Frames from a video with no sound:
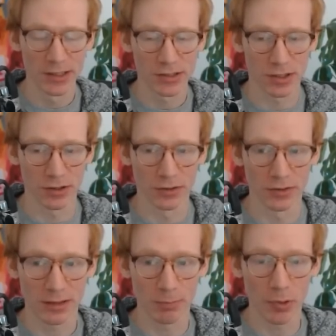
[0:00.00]
So
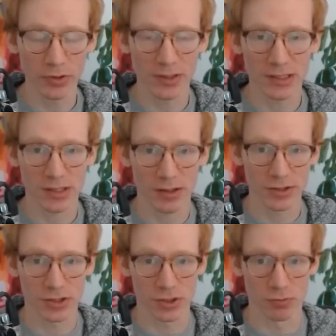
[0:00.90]
both of these cards are
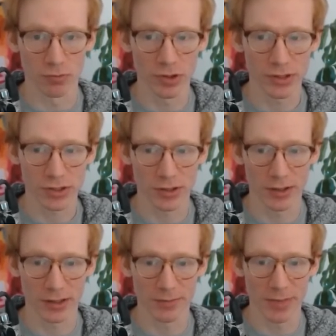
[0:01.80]
just really strong
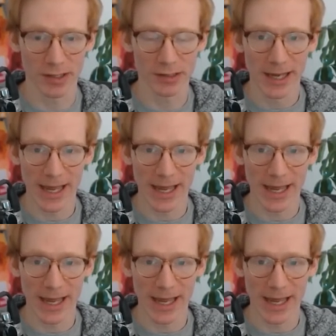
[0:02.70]
in the meta,